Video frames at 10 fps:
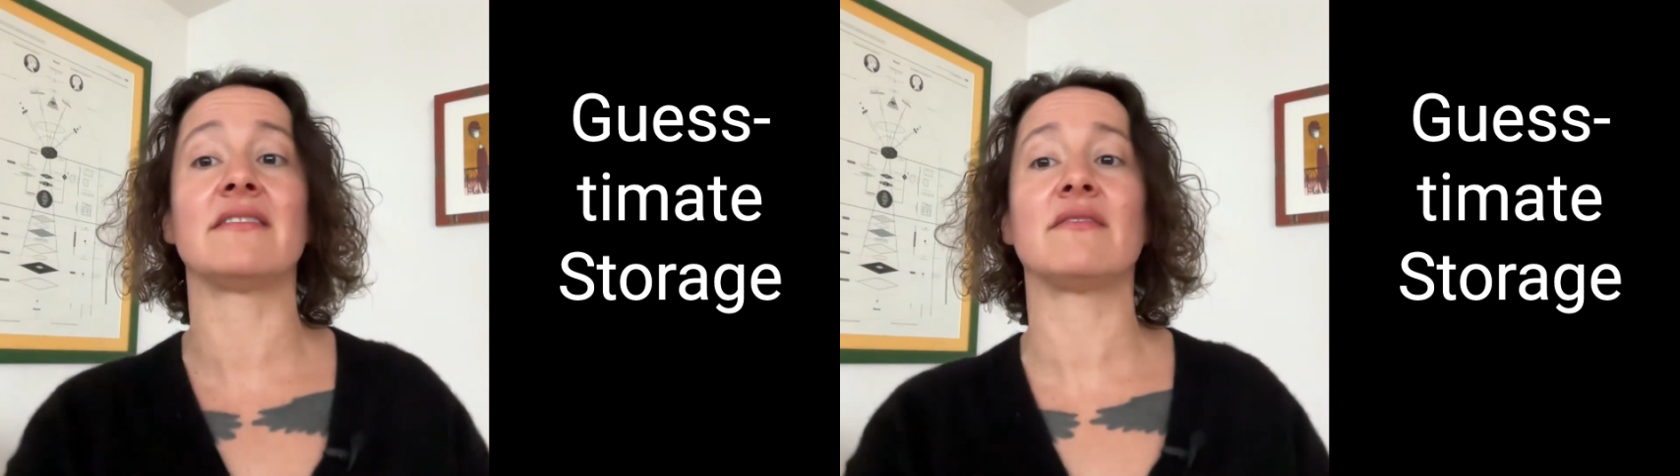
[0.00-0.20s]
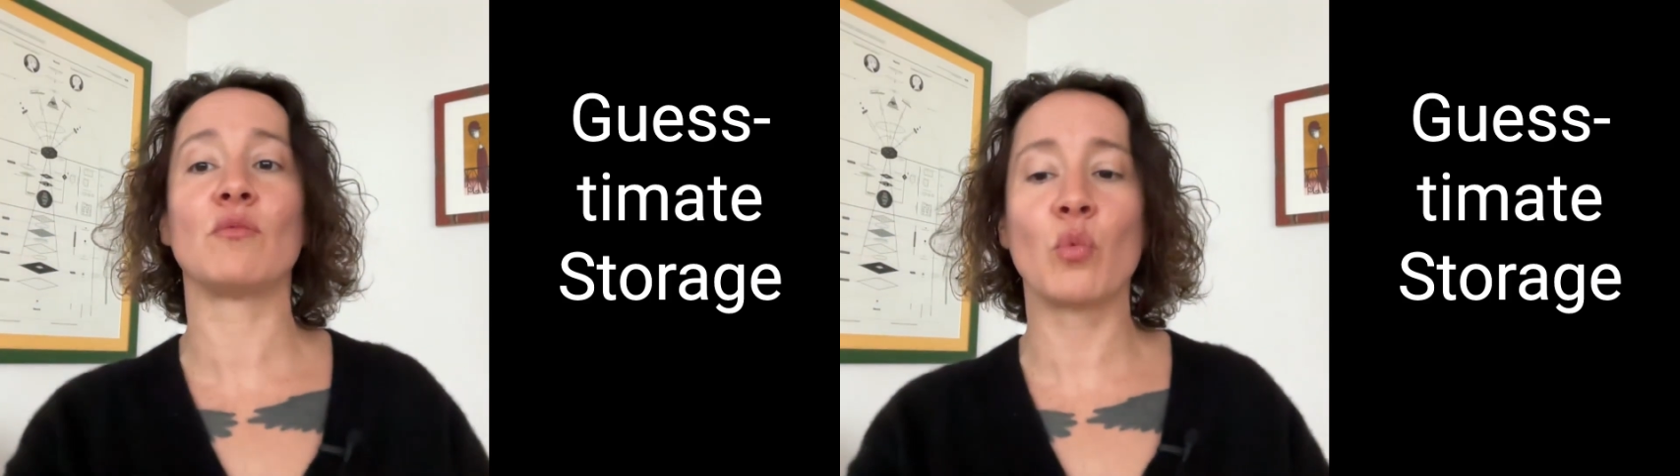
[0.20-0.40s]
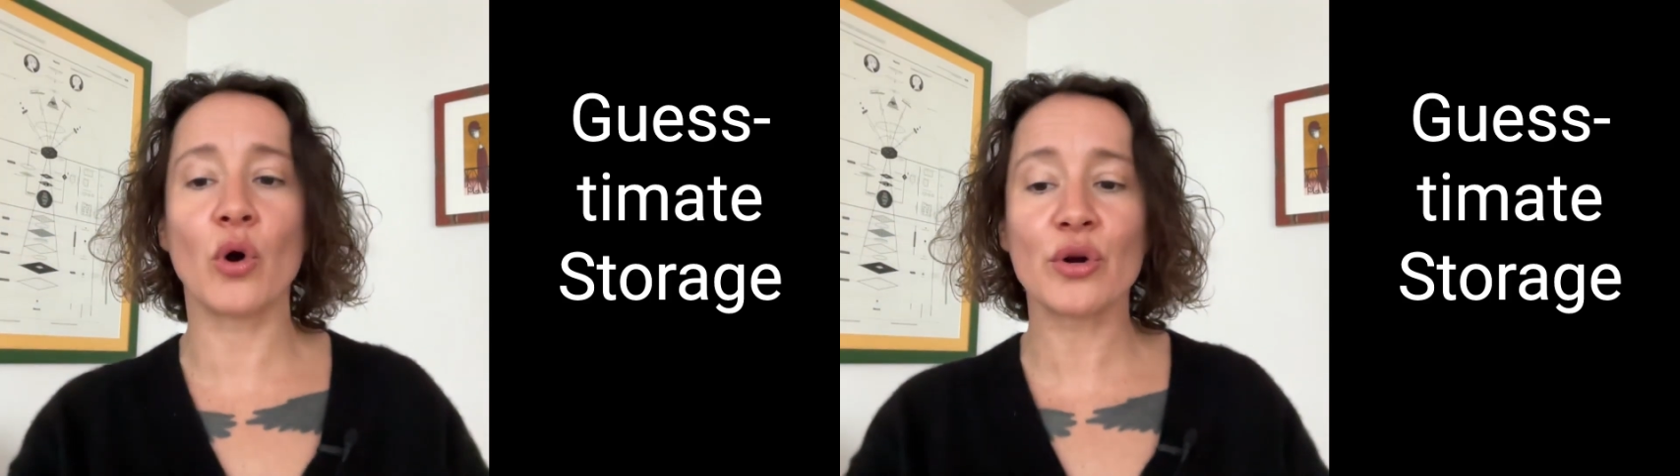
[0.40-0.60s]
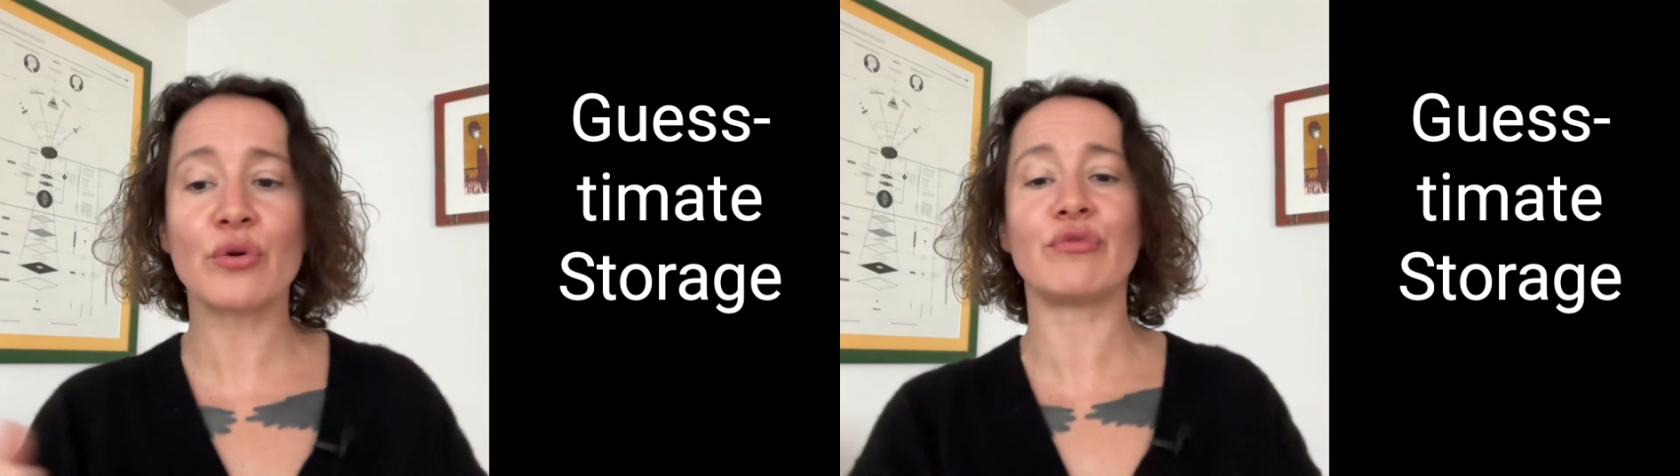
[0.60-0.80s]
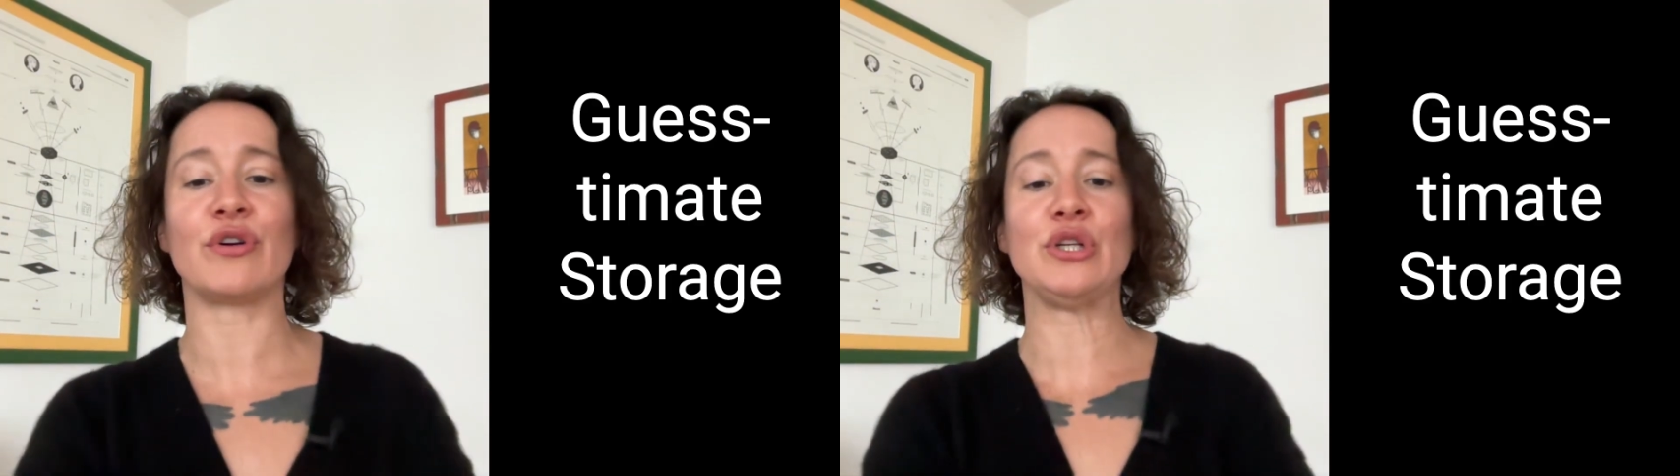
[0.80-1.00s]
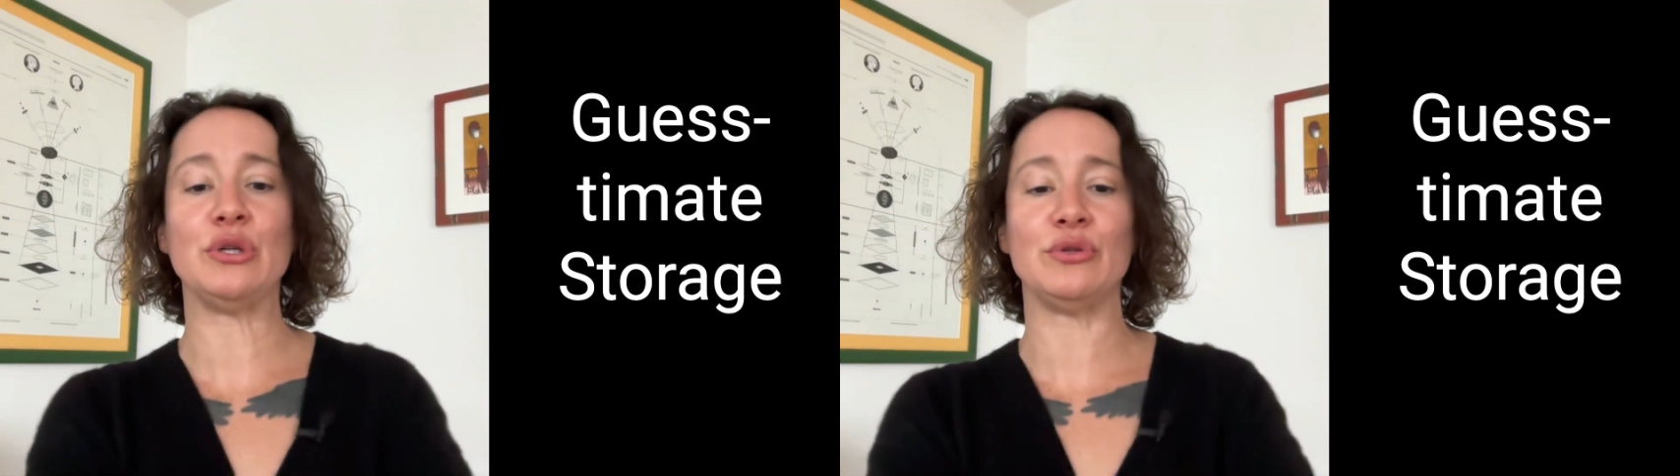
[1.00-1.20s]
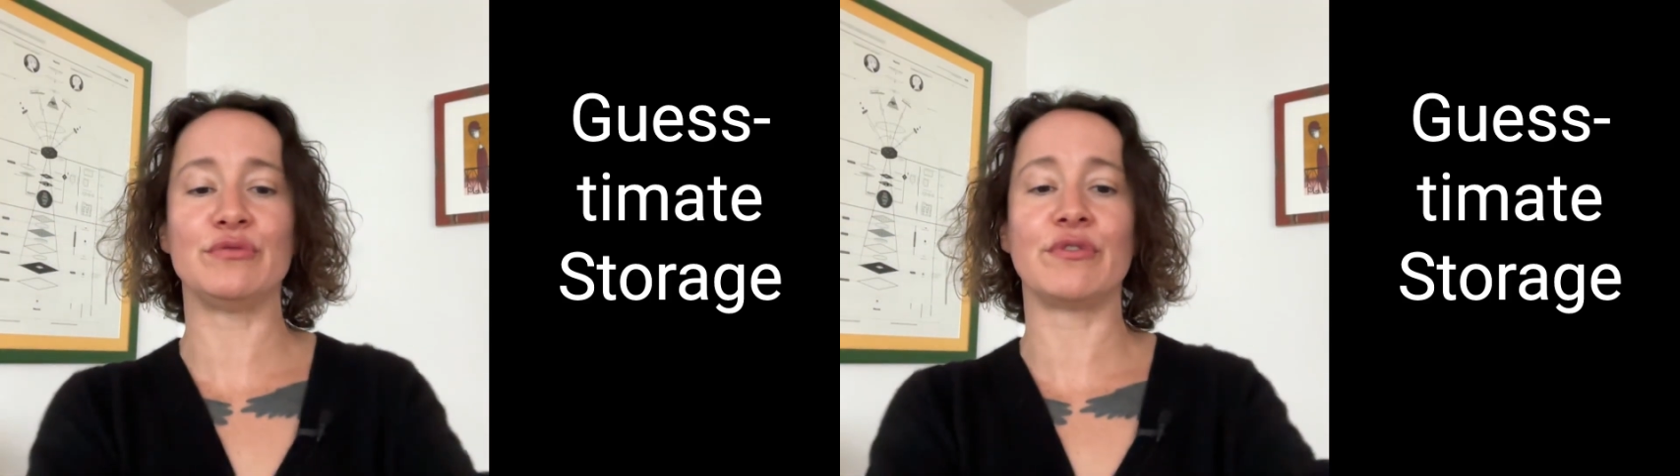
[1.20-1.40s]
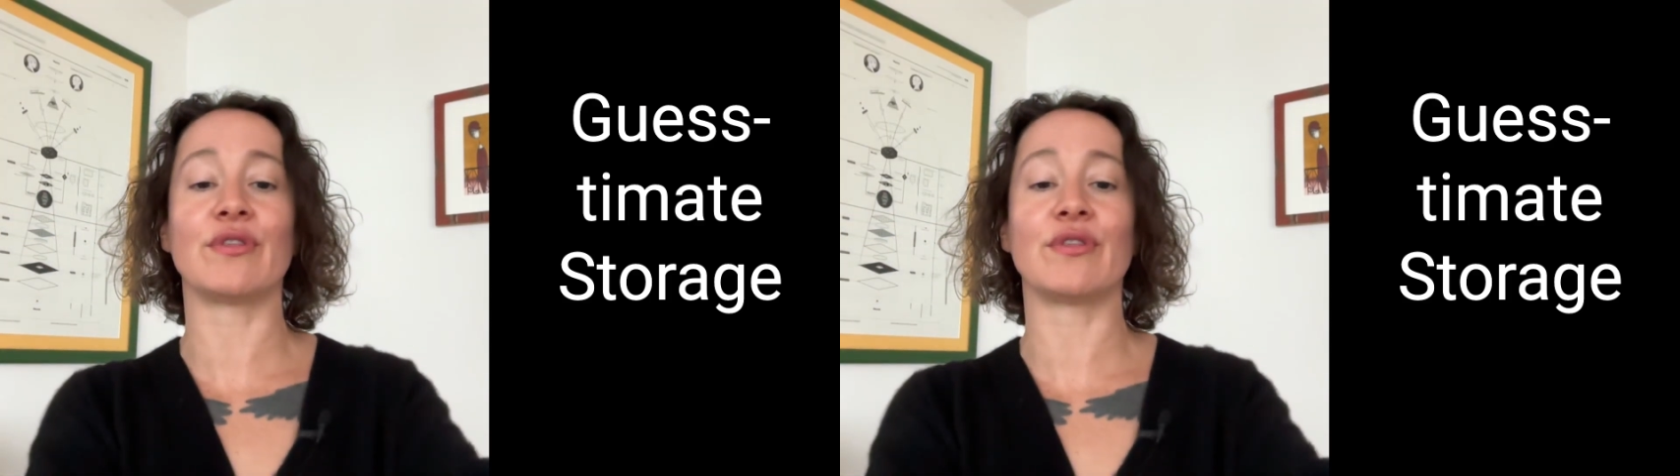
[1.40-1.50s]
work for you for